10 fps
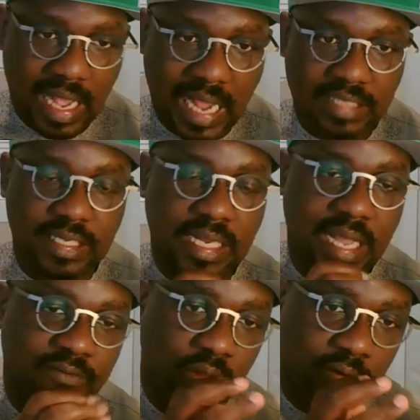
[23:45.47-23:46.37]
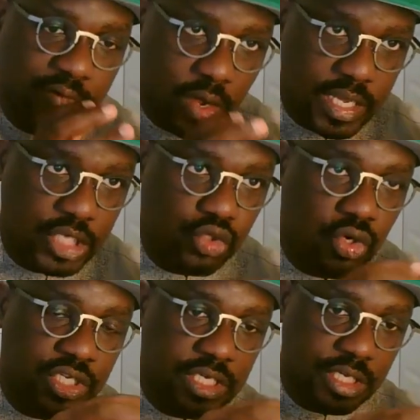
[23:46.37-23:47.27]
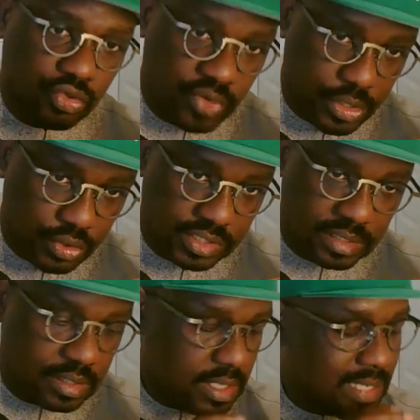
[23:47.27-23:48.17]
as the level of your estrogen is reducing,